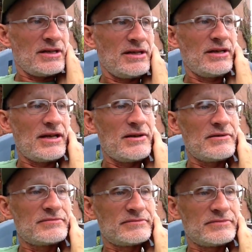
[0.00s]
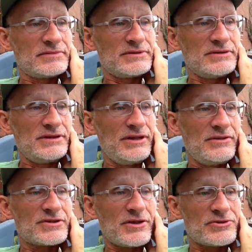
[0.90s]
you got your,
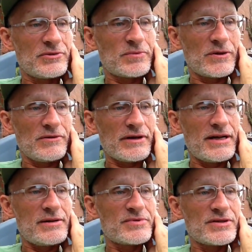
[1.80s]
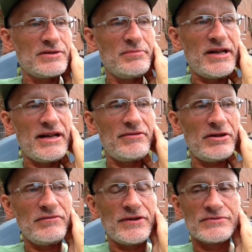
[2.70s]
social programs, you might have a
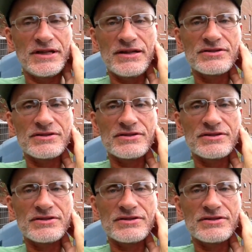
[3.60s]
little VOTEC